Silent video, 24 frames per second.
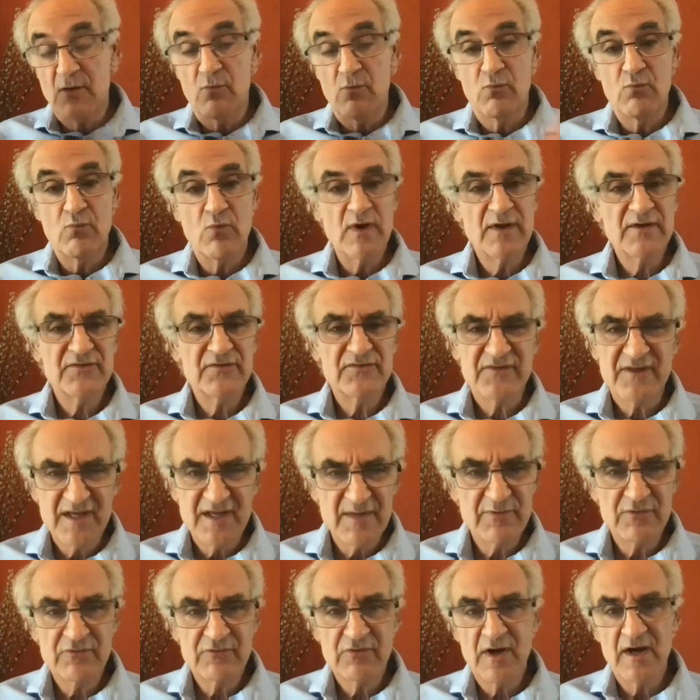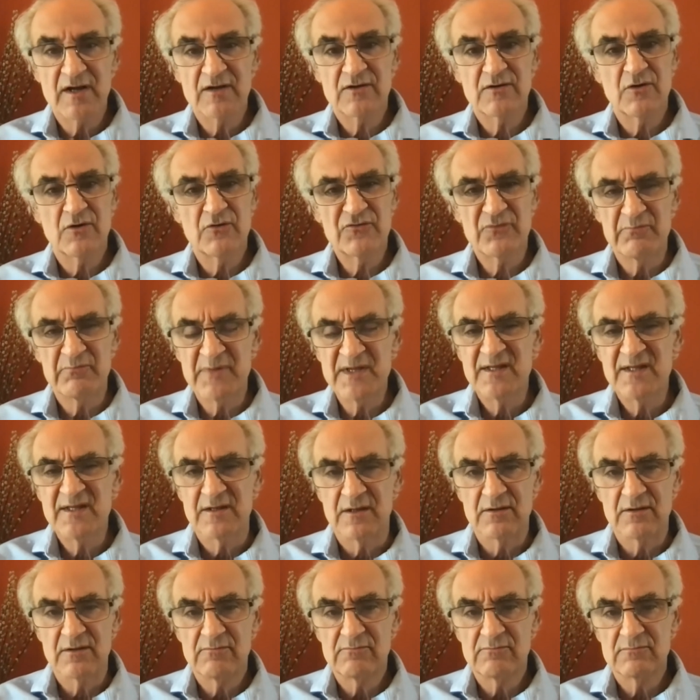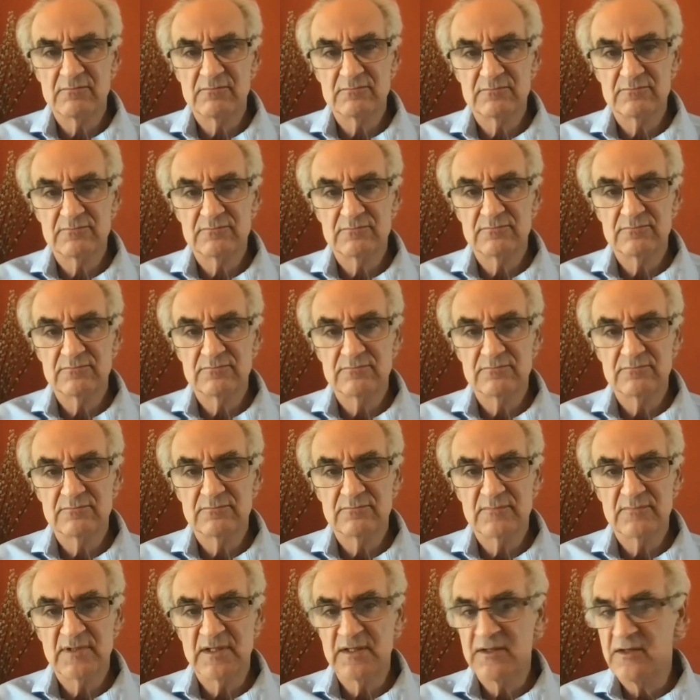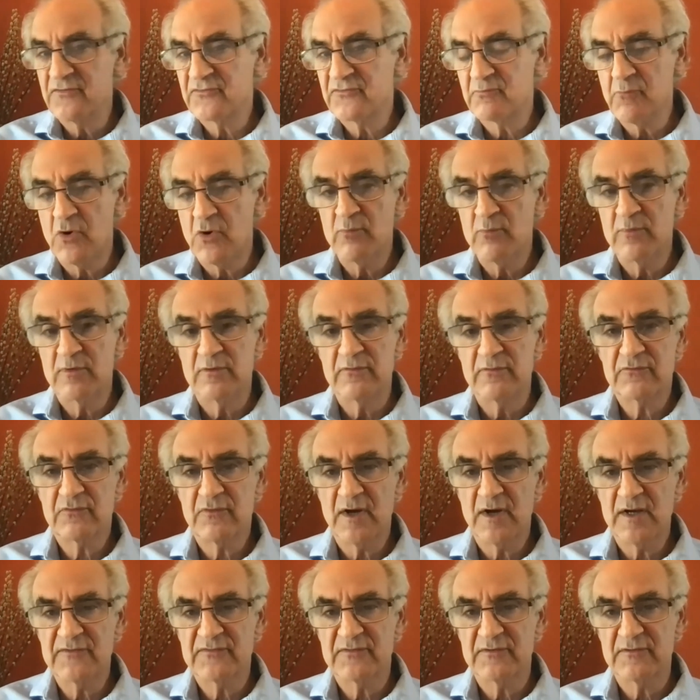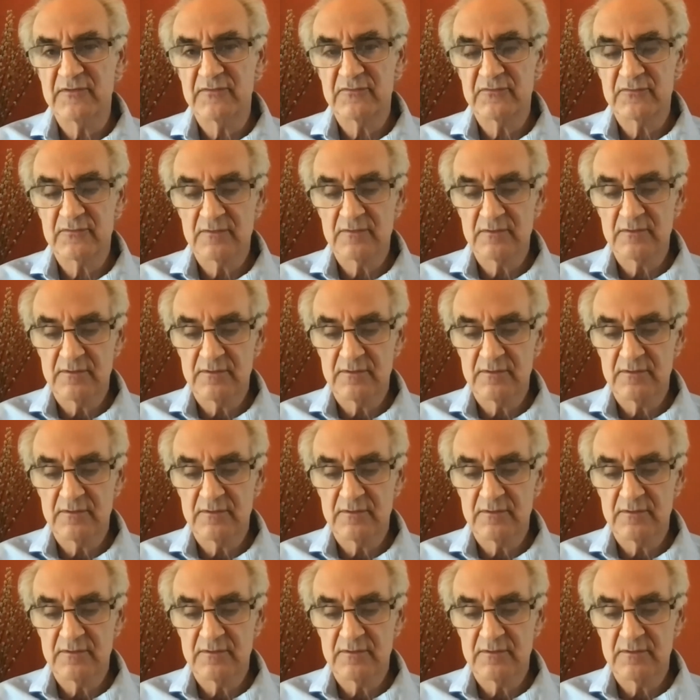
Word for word: what does the Hippocratic Oath mean in this moment of crisis?